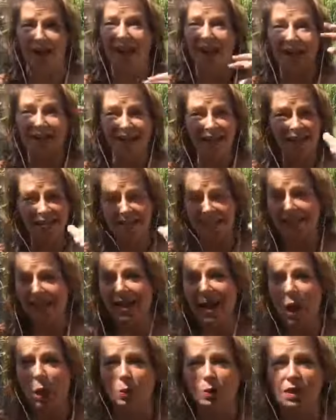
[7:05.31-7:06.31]
Yes, it can
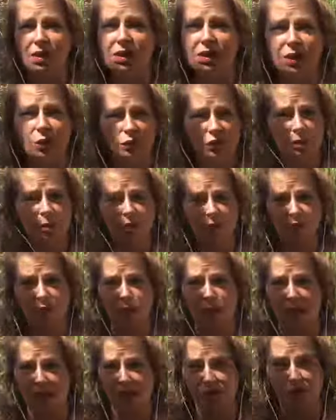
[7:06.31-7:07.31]
help clear some of those
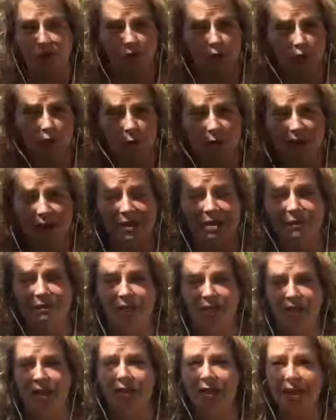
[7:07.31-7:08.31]
blocks so that you can begin to
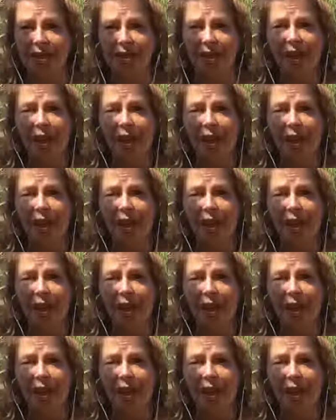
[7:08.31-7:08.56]
feel it,